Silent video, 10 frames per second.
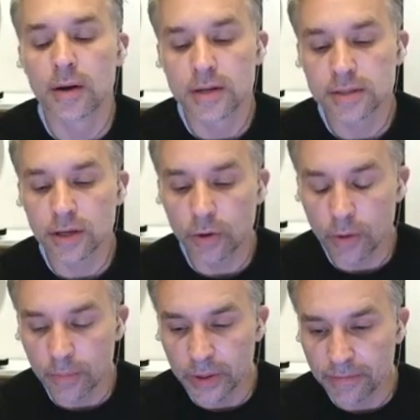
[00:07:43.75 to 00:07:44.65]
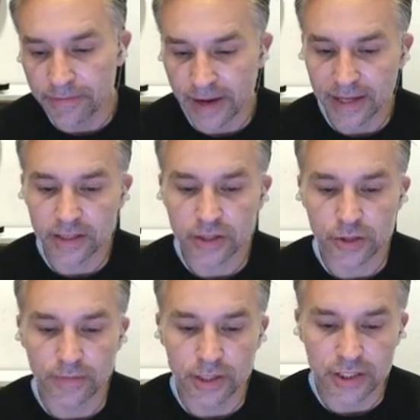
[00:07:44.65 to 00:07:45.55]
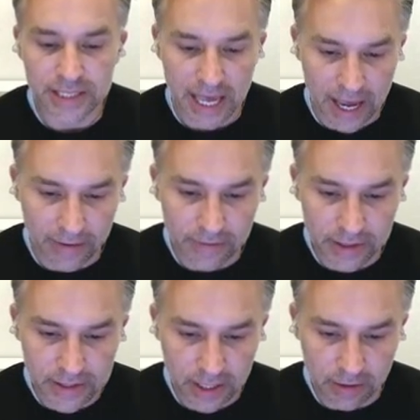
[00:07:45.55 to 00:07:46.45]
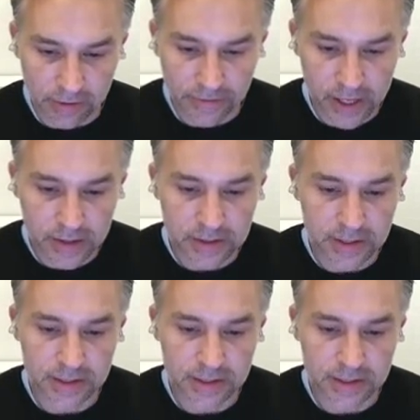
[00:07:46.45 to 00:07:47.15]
So, but the fact that you even just have this interface